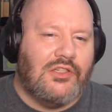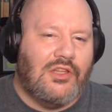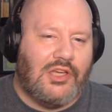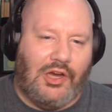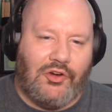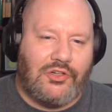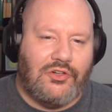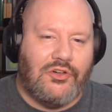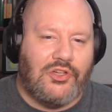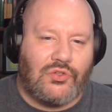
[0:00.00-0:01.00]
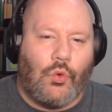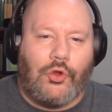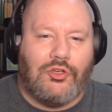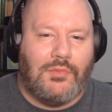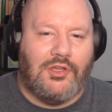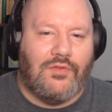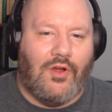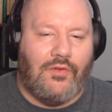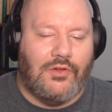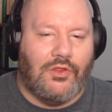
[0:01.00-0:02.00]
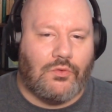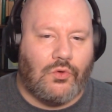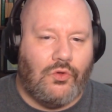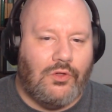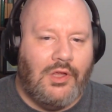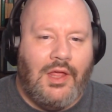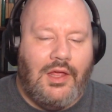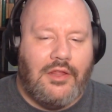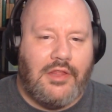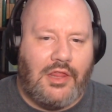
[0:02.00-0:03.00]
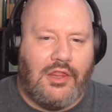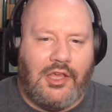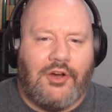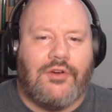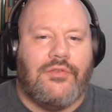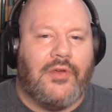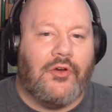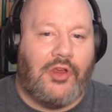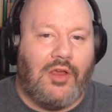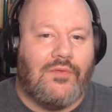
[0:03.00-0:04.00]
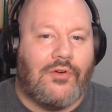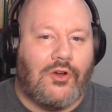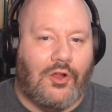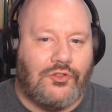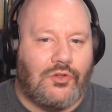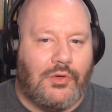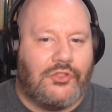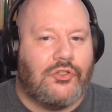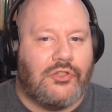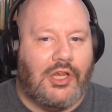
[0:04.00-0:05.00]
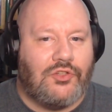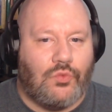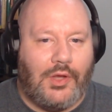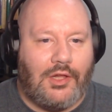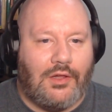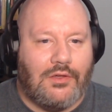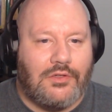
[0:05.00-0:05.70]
the character, is going to be involved in the role, then they are fair game for consequences as well.